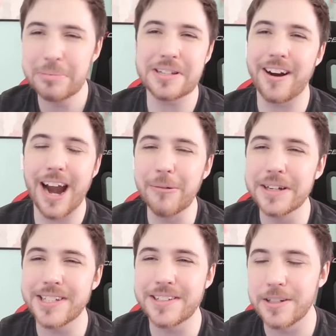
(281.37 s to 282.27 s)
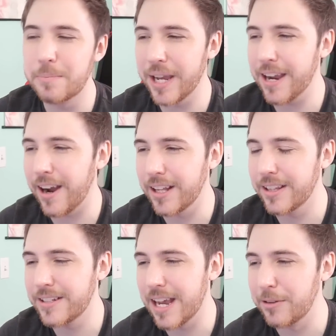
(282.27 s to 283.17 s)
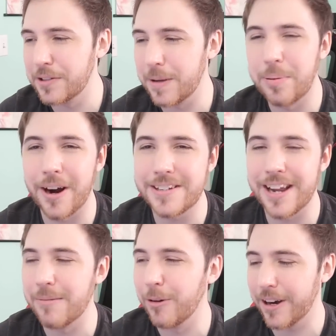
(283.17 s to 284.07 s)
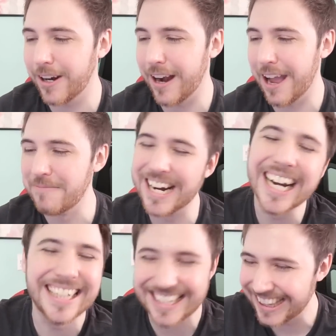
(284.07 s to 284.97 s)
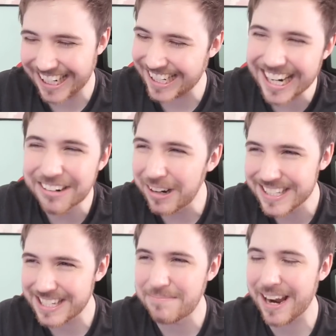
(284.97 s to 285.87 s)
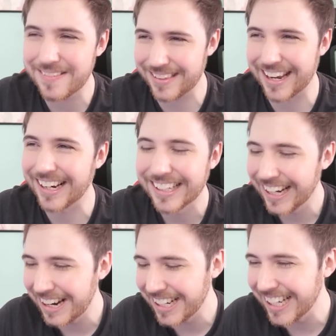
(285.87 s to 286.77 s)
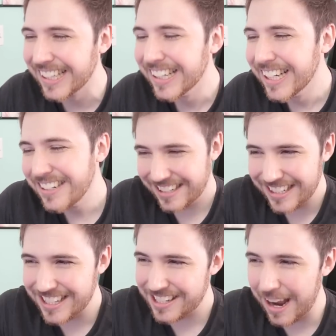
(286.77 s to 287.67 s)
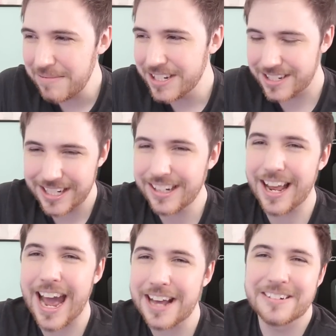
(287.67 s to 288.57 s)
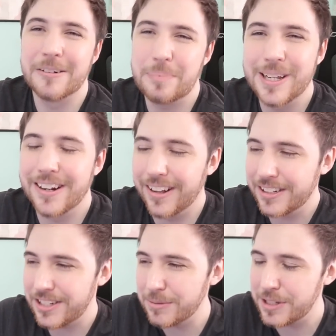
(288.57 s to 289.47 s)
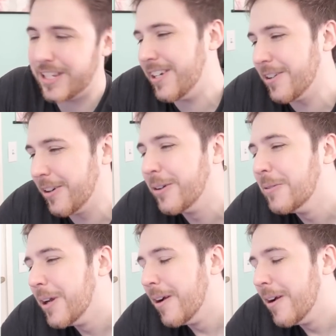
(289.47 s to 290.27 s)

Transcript: I'm sorry, I wasn't too big on the devil's a part-time worker, Emmy. Like, it wasn't my thing. She had her appeal, and she was cute.